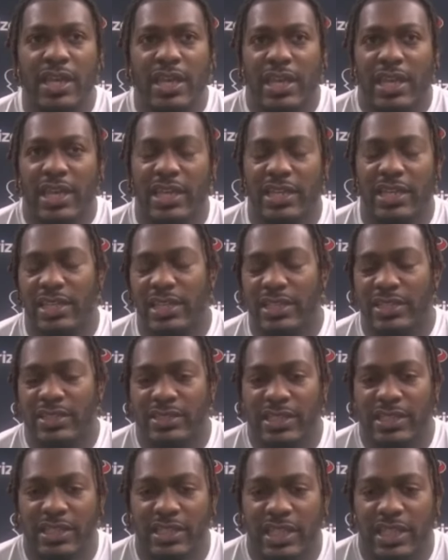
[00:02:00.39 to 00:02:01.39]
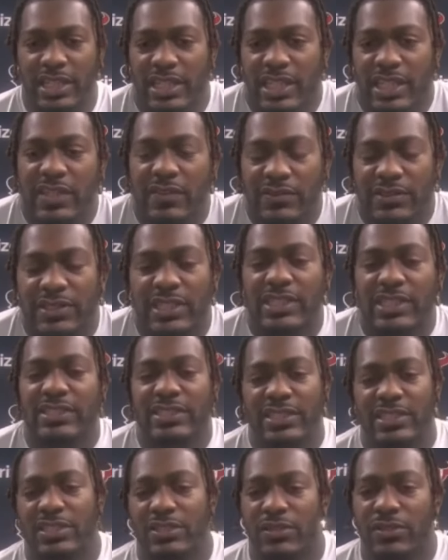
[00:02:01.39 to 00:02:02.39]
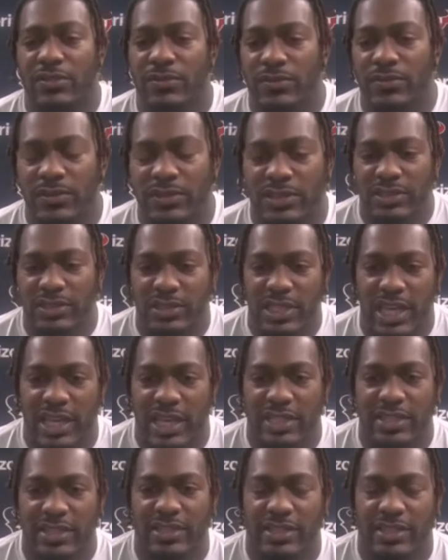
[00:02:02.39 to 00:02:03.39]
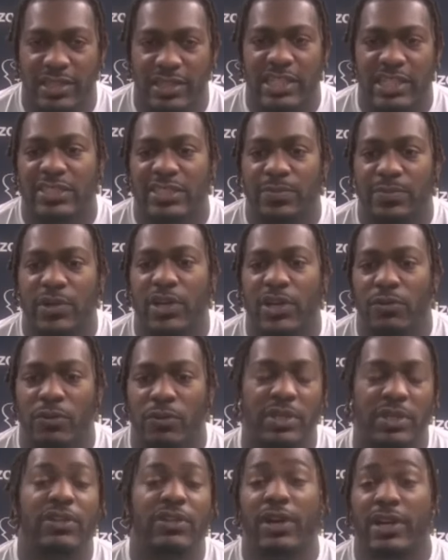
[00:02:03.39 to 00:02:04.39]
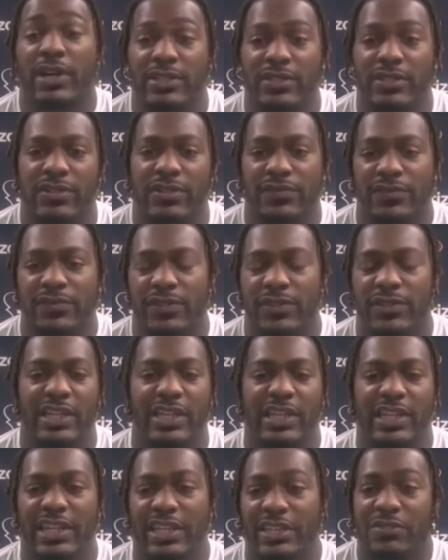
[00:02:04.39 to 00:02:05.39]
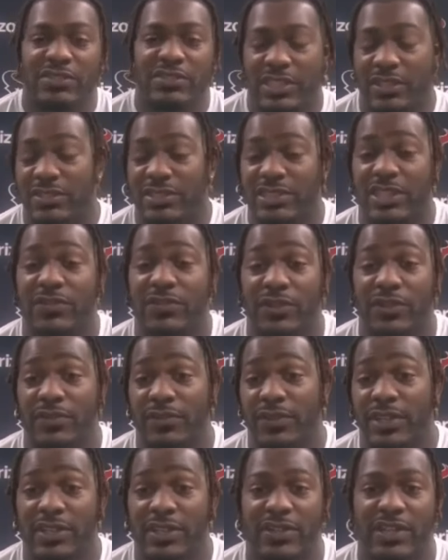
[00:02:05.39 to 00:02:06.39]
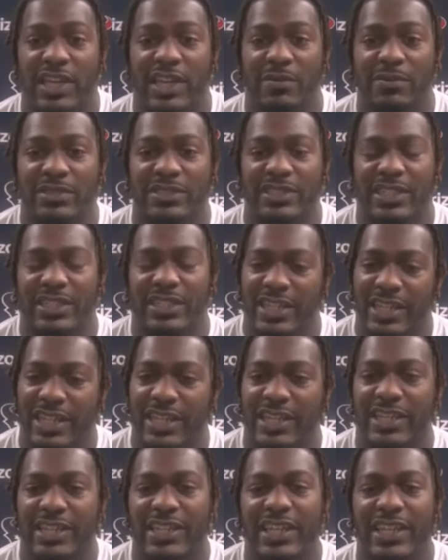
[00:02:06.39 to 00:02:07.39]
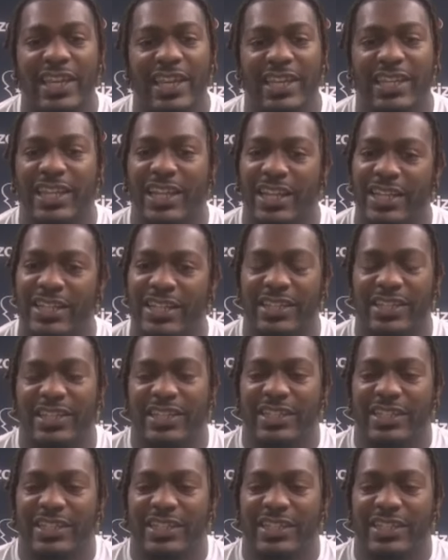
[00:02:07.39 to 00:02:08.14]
it gives us, you know, that spark when we go out there on the field, like, and you see yourself in a video game, it's like, dang, like,